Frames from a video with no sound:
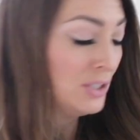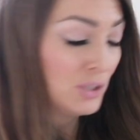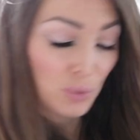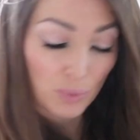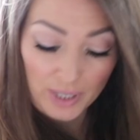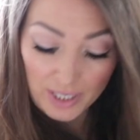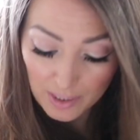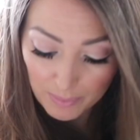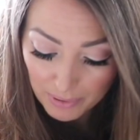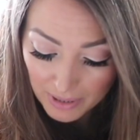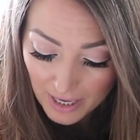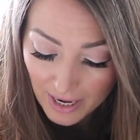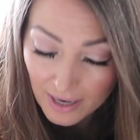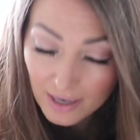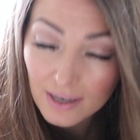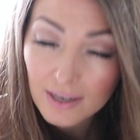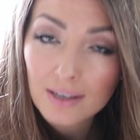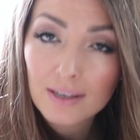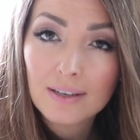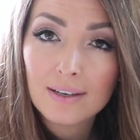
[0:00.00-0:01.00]
So we're gonna
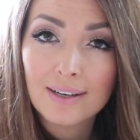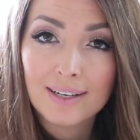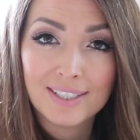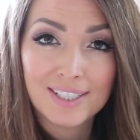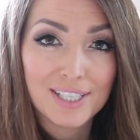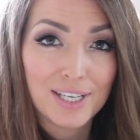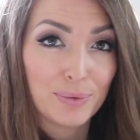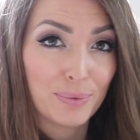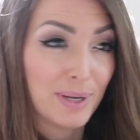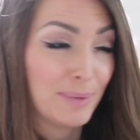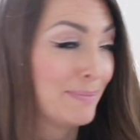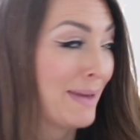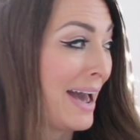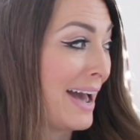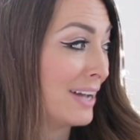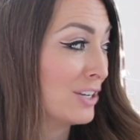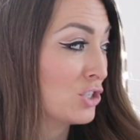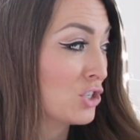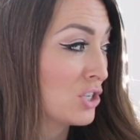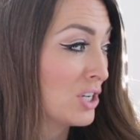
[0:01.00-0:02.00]
pluck until we
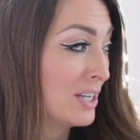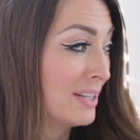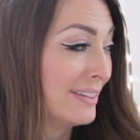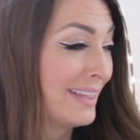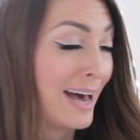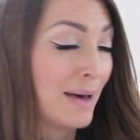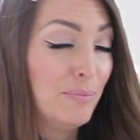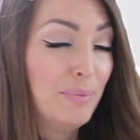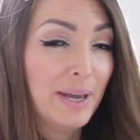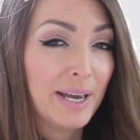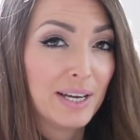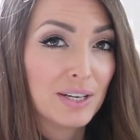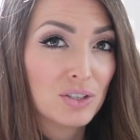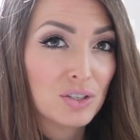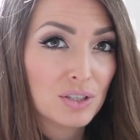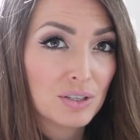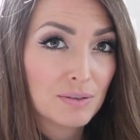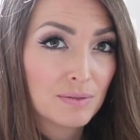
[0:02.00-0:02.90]
match that pitch.